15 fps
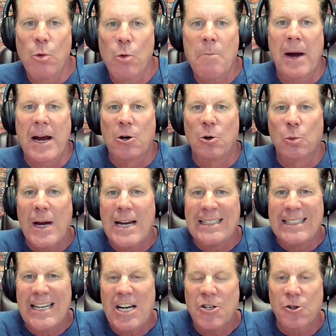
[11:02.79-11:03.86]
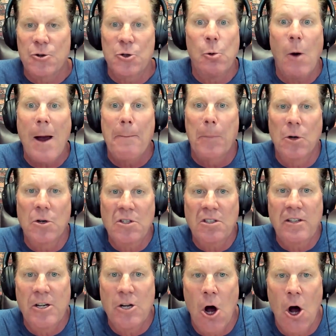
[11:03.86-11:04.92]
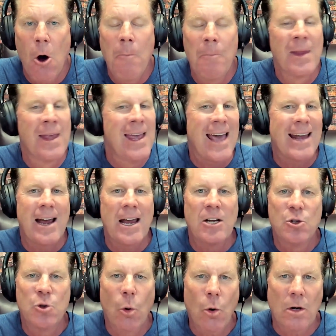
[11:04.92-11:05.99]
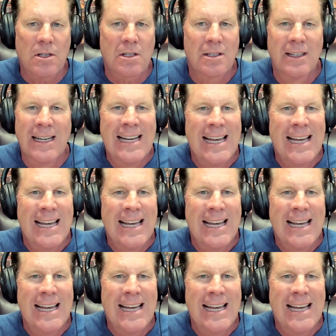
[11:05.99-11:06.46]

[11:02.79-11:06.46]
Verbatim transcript: run by great teachers who I personally know and I endorse